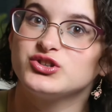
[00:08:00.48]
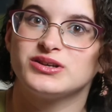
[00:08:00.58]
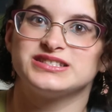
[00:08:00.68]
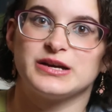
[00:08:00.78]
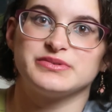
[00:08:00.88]

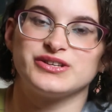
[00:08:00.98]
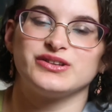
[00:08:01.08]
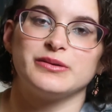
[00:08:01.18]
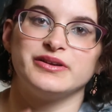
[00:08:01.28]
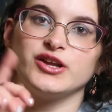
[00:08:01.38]
enjoyed this
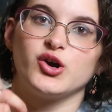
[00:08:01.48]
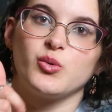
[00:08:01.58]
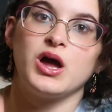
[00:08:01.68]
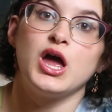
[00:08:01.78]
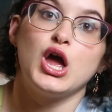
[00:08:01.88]
episode. Let me
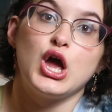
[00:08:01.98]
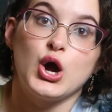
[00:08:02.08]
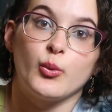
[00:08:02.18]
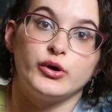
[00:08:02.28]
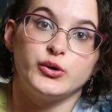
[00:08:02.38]
know
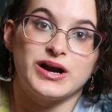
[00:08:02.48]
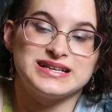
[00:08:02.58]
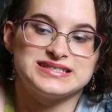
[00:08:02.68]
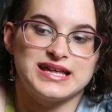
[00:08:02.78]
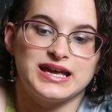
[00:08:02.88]
what you
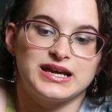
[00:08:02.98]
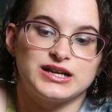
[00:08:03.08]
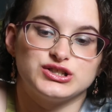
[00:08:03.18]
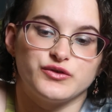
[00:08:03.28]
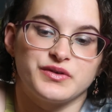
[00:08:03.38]
guys
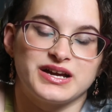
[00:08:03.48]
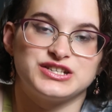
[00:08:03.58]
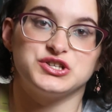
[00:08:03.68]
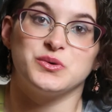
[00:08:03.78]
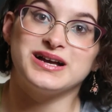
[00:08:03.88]
think. Don't forget
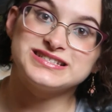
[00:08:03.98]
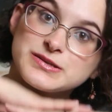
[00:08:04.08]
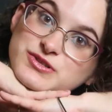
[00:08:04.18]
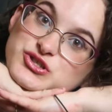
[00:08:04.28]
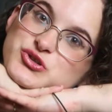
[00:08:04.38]
to
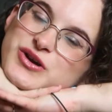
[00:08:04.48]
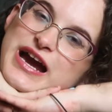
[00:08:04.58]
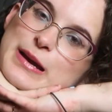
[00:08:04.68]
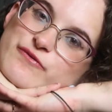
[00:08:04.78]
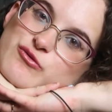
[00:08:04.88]

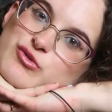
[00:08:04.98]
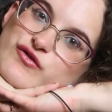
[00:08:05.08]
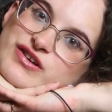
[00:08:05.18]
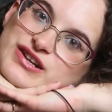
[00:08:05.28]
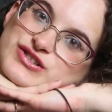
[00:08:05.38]
subscribe for more
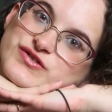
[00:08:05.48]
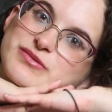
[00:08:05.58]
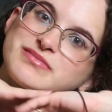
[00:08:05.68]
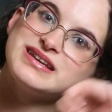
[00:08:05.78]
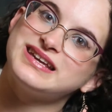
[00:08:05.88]
videos
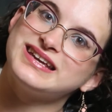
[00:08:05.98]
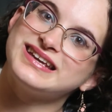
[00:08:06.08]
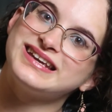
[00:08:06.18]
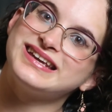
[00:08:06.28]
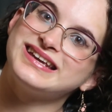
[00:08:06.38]
from
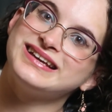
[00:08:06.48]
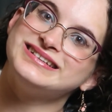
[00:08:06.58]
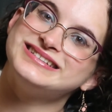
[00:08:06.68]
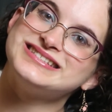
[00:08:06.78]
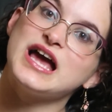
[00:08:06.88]
me.
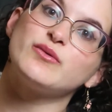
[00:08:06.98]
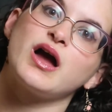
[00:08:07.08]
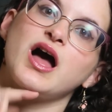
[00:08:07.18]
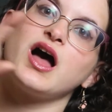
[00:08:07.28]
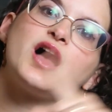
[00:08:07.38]

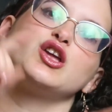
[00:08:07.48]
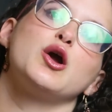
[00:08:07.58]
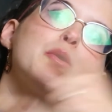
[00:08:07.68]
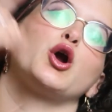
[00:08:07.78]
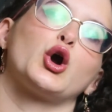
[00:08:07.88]
Sarah,
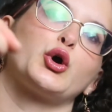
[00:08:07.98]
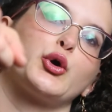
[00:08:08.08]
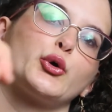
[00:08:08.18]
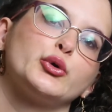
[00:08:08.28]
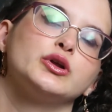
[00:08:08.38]
your
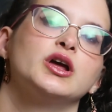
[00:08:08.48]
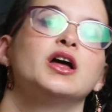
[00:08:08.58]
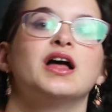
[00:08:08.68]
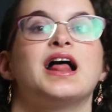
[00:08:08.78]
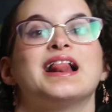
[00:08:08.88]
girl.
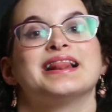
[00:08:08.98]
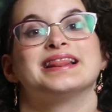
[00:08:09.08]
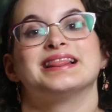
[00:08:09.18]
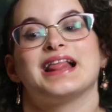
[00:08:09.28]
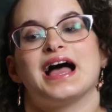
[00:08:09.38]

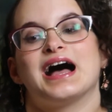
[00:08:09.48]
Uh,